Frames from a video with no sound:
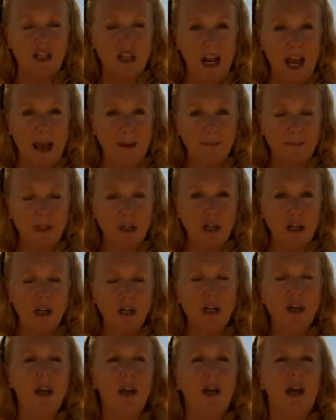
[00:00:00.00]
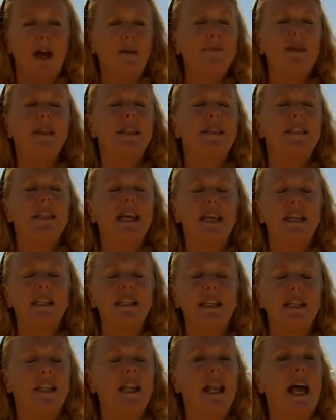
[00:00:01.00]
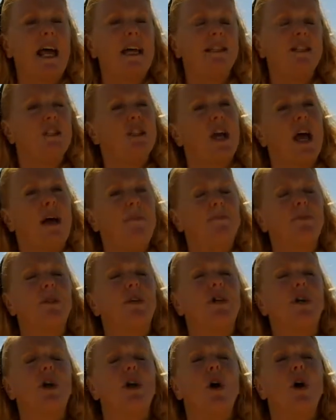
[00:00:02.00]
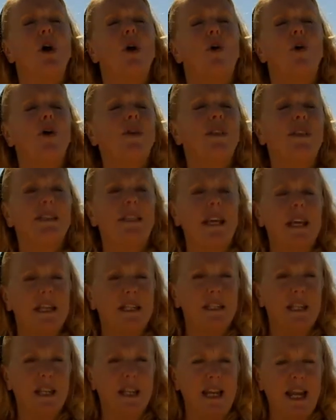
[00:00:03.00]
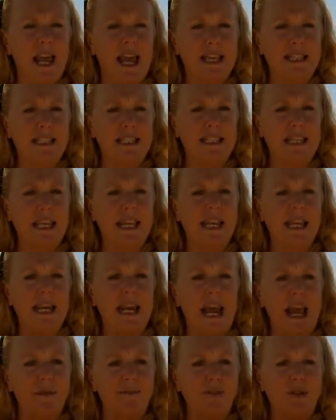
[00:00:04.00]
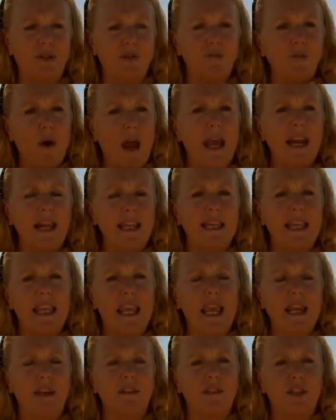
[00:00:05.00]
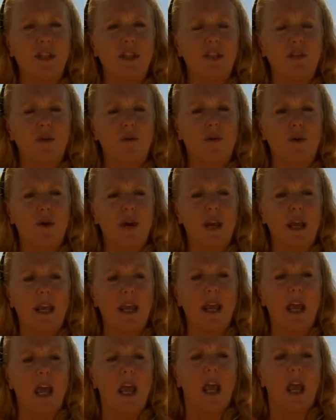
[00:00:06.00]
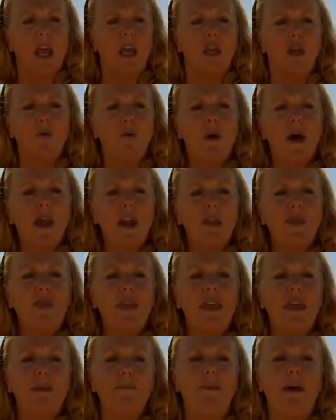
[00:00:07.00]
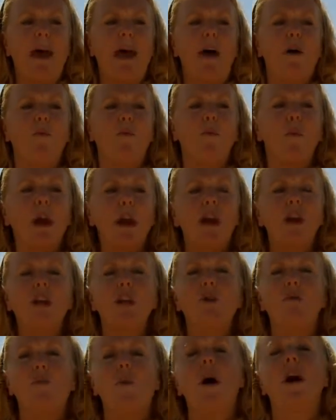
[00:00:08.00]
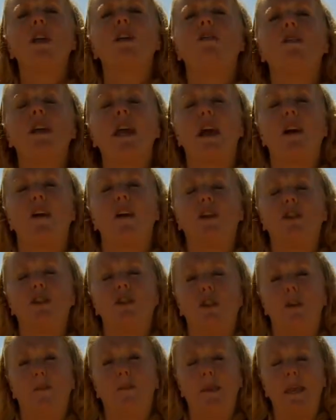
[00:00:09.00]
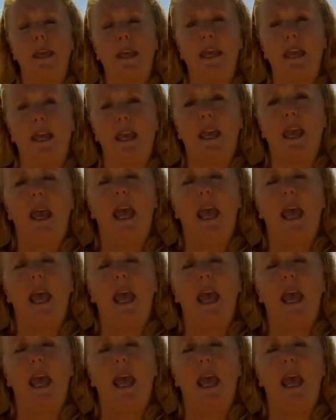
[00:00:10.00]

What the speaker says: chapter, the second to the last chapter, or the second to the last scene. It happens right at the end of the story. You want to think about, where do you want your character to be?